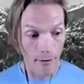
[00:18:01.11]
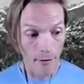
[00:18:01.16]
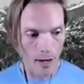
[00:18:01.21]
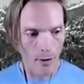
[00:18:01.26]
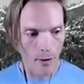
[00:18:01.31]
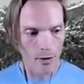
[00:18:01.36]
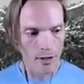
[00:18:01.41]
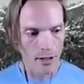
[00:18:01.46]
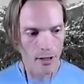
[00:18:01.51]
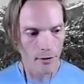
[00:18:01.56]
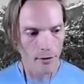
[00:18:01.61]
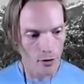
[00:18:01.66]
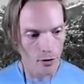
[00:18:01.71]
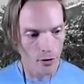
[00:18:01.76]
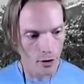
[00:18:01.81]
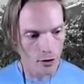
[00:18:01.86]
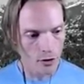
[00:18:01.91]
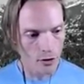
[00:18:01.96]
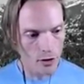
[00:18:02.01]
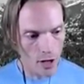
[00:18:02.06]
an infrastructure
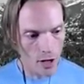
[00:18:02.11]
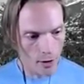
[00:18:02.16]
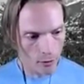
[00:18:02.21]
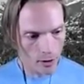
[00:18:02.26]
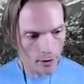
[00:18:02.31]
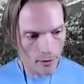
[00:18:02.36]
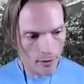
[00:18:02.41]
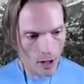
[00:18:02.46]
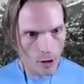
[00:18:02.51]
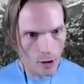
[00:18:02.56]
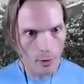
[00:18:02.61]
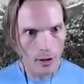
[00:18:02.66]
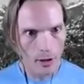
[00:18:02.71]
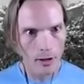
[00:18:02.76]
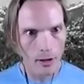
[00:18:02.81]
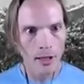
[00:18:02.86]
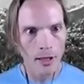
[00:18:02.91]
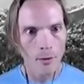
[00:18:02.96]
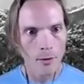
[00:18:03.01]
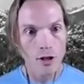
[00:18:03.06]
software developer,
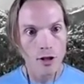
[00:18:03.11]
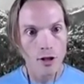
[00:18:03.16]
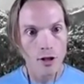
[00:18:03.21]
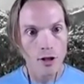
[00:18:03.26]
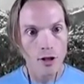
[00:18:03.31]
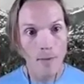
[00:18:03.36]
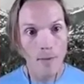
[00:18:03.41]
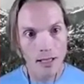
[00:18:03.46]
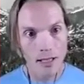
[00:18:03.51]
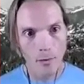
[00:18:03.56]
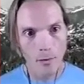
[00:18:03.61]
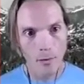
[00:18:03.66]
which means I'm going to